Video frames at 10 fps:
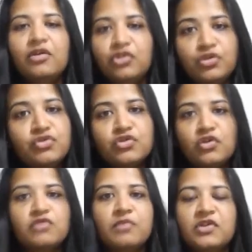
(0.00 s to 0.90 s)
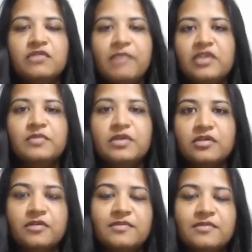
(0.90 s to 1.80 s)
you use those project
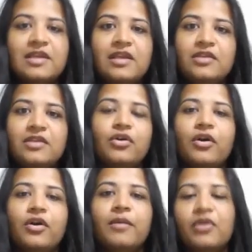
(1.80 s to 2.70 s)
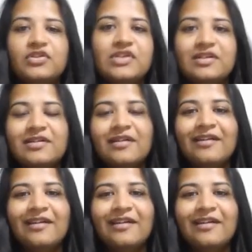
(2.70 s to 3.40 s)
management terms in your project